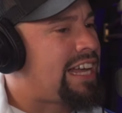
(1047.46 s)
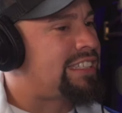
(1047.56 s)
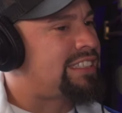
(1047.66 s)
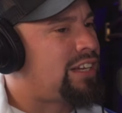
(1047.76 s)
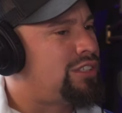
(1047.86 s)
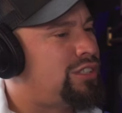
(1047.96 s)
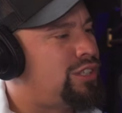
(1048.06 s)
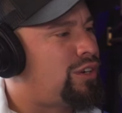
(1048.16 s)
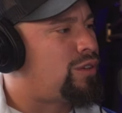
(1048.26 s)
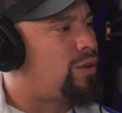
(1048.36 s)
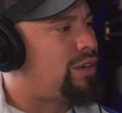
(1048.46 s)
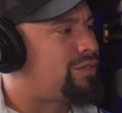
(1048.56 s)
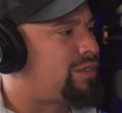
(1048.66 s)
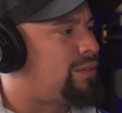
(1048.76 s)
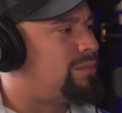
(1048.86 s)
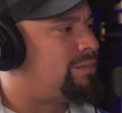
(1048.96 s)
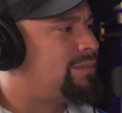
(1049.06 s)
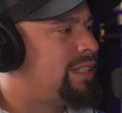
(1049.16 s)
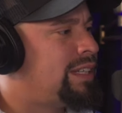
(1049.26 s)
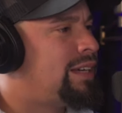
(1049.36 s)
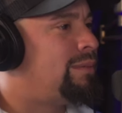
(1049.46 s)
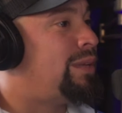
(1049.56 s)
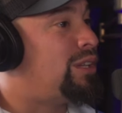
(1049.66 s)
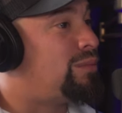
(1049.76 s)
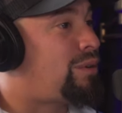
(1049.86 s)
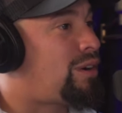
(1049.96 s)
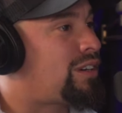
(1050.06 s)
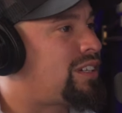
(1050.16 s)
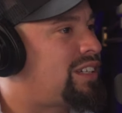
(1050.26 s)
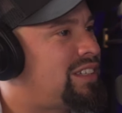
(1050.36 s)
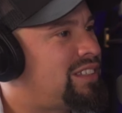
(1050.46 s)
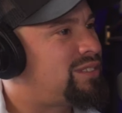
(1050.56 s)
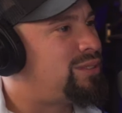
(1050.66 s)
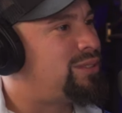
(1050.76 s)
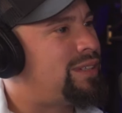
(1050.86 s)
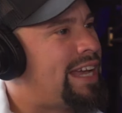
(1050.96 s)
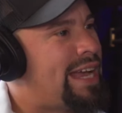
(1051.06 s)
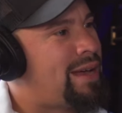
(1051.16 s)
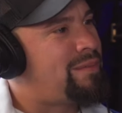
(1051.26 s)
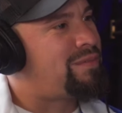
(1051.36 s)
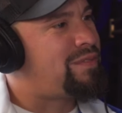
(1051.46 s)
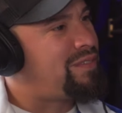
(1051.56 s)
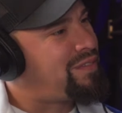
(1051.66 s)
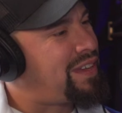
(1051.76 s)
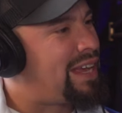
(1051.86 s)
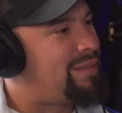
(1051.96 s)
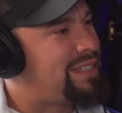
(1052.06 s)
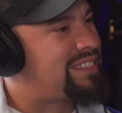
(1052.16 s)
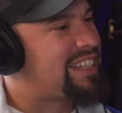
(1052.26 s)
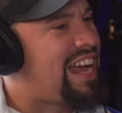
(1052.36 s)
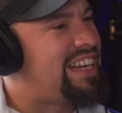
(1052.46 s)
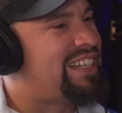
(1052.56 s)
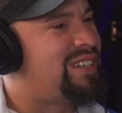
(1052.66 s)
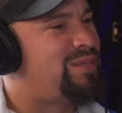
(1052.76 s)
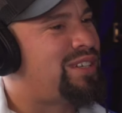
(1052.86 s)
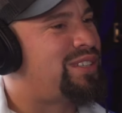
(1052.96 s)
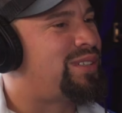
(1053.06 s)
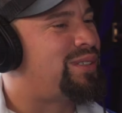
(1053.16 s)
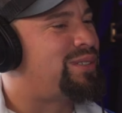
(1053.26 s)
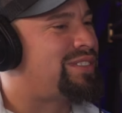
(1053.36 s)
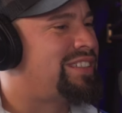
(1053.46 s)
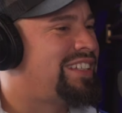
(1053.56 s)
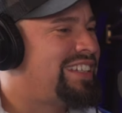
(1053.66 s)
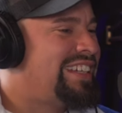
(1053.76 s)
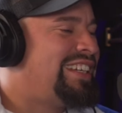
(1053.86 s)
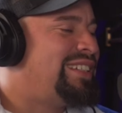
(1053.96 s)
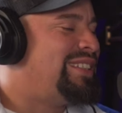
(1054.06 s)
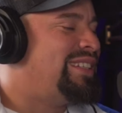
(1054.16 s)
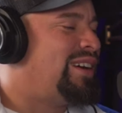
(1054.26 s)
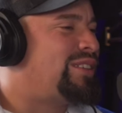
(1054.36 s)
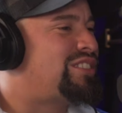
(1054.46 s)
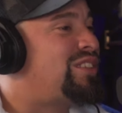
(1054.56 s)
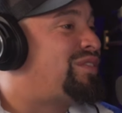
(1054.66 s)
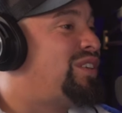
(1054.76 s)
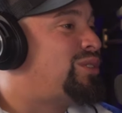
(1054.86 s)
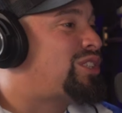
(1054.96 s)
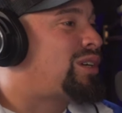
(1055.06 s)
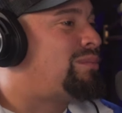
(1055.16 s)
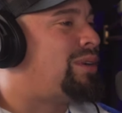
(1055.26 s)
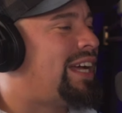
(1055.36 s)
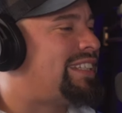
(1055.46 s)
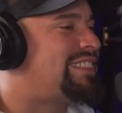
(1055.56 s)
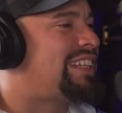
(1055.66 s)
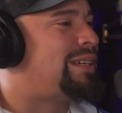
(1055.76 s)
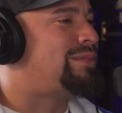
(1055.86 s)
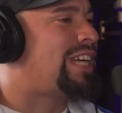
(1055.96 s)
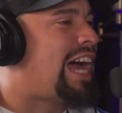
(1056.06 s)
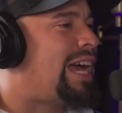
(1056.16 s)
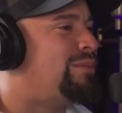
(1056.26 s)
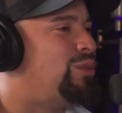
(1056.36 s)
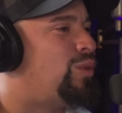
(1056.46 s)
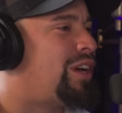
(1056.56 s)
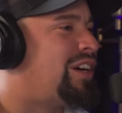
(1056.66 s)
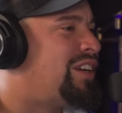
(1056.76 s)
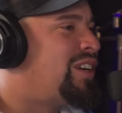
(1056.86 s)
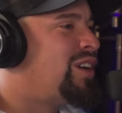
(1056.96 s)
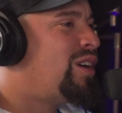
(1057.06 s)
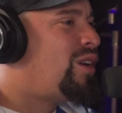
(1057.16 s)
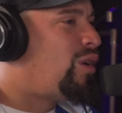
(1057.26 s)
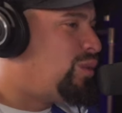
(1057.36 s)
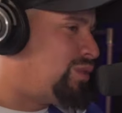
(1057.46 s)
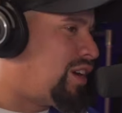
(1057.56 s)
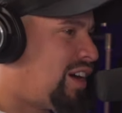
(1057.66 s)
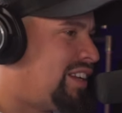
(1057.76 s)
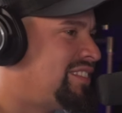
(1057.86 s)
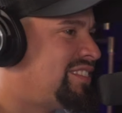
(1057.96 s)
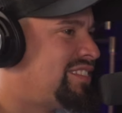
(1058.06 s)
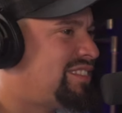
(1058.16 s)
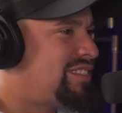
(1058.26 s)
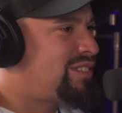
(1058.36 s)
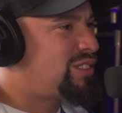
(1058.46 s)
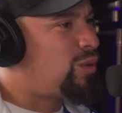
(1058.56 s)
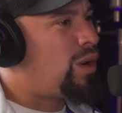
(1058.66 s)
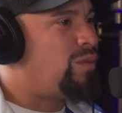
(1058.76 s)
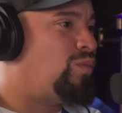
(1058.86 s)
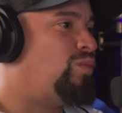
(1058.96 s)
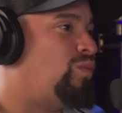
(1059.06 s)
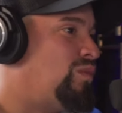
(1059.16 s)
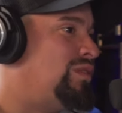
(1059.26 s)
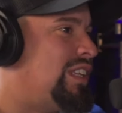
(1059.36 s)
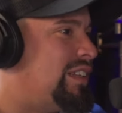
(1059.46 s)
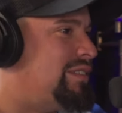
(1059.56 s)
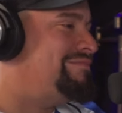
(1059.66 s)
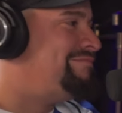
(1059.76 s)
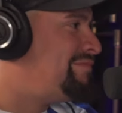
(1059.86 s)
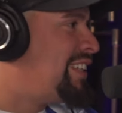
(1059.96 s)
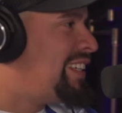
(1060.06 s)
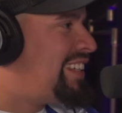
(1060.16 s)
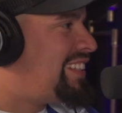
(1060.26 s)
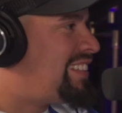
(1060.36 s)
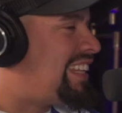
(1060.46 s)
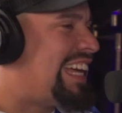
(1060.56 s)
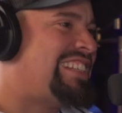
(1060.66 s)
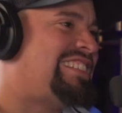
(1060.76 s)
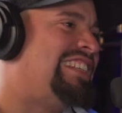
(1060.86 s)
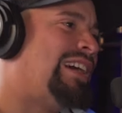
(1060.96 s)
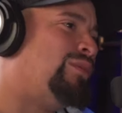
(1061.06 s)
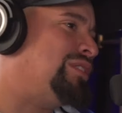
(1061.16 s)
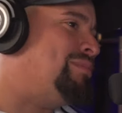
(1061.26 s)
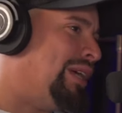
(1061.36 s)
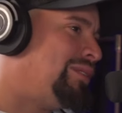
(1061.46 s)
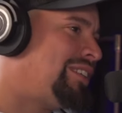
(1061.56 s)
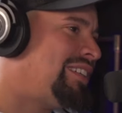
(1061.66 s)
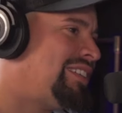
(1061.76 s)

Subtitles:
could tell you, going from Miller Park to AmFam, it's kind of one of those, it's the future, but at the same time, you want to hold on to what the legacy that was built.